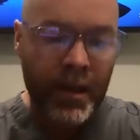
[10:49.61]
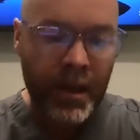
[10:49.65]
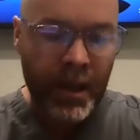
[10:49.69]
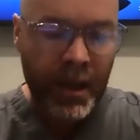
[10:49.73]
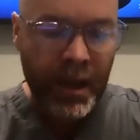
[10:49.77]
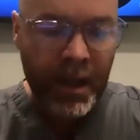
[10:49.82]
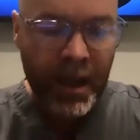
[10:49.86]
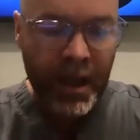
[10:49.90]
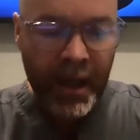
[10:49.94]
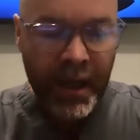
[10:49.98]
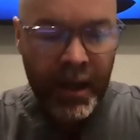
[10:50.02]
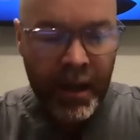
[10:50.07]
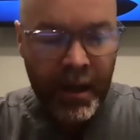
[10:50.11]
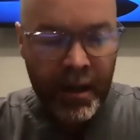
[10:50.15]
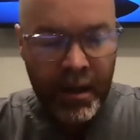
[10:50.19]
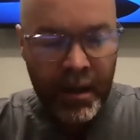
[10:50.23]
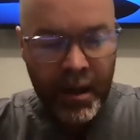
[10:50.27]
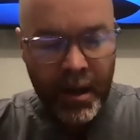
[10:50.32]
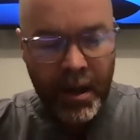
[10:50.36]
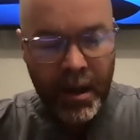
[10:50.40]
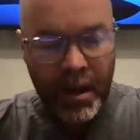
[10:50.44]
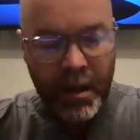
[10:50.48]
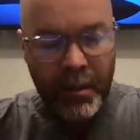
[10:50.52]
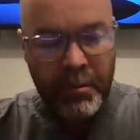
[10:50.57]
gut
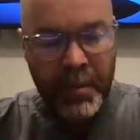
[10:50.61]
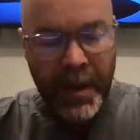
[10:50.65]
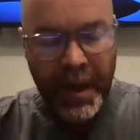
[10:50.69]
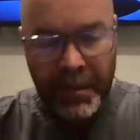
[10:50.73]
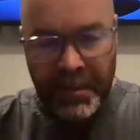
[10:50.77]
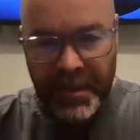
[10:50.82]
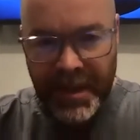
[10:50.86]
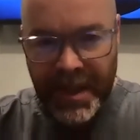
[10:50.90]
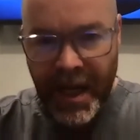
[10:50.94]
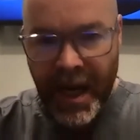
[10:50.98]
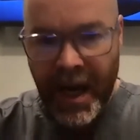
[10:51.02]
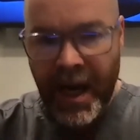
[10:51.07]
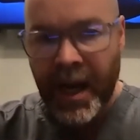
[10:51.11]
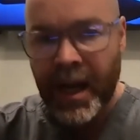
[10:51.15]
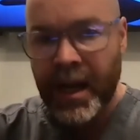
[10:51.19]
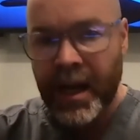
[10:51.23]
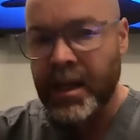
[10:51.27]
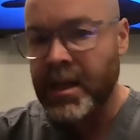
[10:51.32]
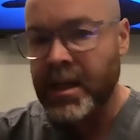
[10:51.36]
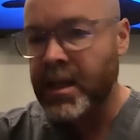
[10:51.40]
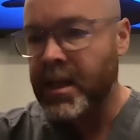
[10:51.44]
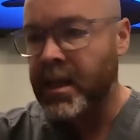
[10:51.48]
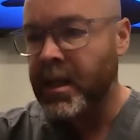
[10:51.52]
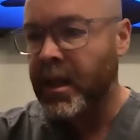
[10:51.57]

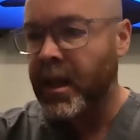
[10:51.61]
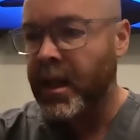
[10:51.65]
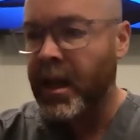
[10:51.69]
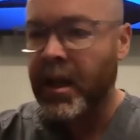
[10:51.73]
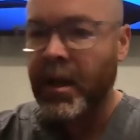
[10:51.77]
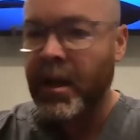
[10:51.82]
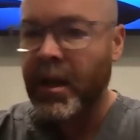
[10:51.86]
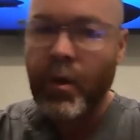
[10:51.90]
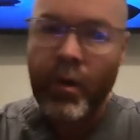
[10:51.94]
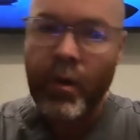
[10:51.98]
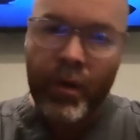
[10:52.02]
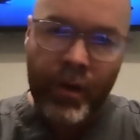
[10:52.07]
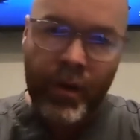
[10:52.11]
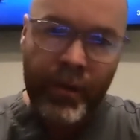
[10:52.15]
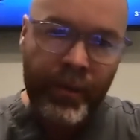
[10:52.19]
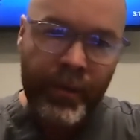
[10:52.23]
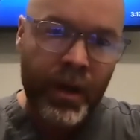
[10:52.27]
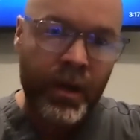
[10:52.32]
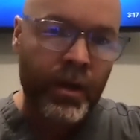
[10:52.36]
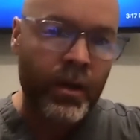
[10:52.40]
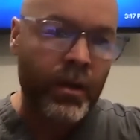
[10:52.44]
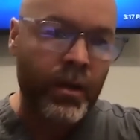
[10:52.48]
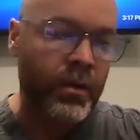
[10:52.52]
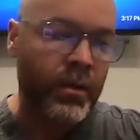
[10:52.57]
peptides, the gut
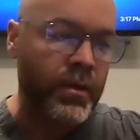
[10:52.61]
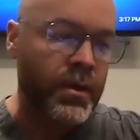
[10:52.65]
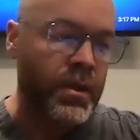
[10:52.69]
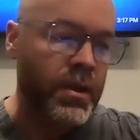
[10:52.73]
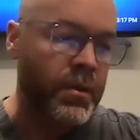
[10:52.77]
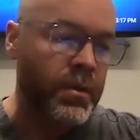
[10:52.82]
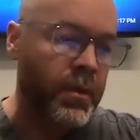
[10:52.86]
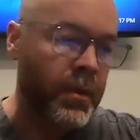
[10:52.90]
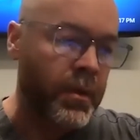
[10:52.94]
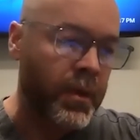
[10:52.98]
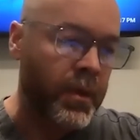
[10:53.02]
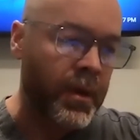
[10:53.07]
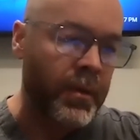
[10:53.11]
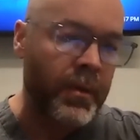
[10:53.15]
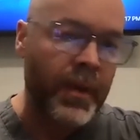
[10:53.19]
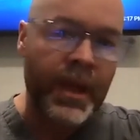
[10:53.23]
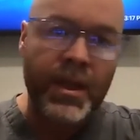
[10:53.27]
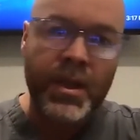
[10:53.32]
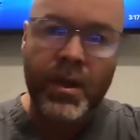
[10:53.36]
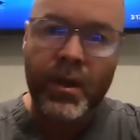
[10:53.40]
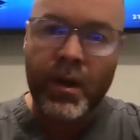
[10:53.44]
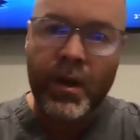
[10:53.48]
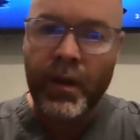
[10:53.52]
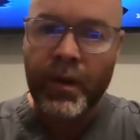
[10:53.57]
hormones. We want to make
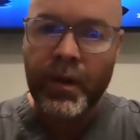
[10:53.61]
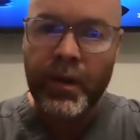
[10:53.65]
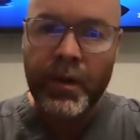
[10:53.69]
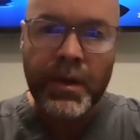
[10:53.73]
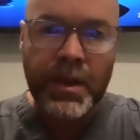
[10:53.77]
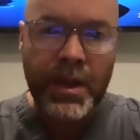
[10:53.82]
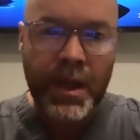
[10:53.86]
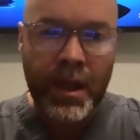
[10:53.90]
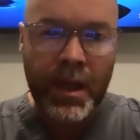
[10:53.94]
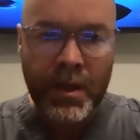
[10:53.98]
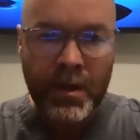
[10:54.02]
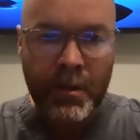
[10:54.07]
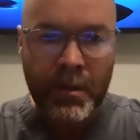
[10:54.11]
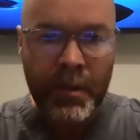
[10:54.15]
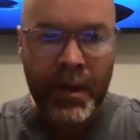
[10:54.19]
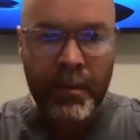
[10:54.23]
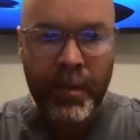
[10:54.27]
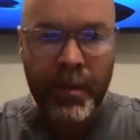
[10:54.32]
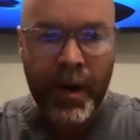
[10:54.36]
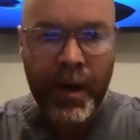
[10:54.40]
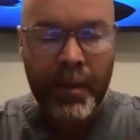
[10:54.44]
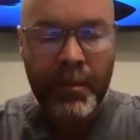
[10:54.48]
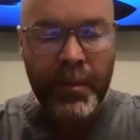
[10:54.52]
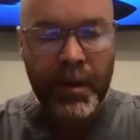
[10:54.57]
sure all those things are being
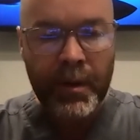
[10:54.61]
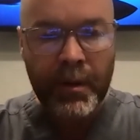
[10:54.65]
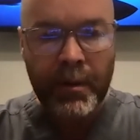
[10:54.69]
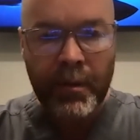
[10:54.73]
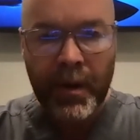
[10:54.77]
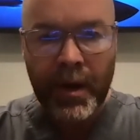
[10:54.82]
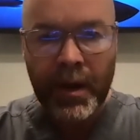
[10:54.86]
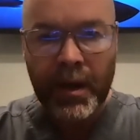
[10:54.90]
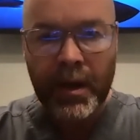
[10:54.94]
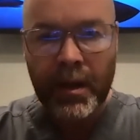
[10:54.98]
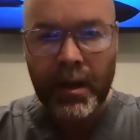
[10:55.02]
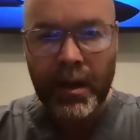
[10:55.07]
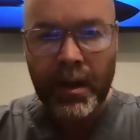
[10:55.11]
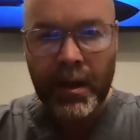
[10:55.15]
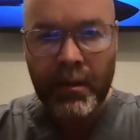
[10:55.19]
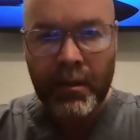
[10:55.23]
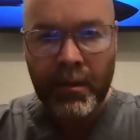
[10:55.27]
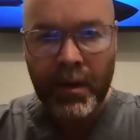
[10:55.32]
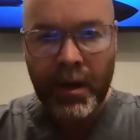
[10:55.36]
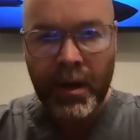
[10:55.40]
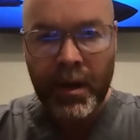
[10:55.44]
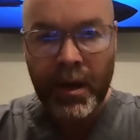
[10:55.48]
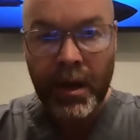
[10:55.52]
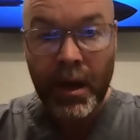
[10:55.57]
properly regulated,
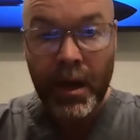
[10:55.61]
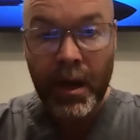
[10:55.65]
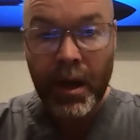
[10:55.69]
right?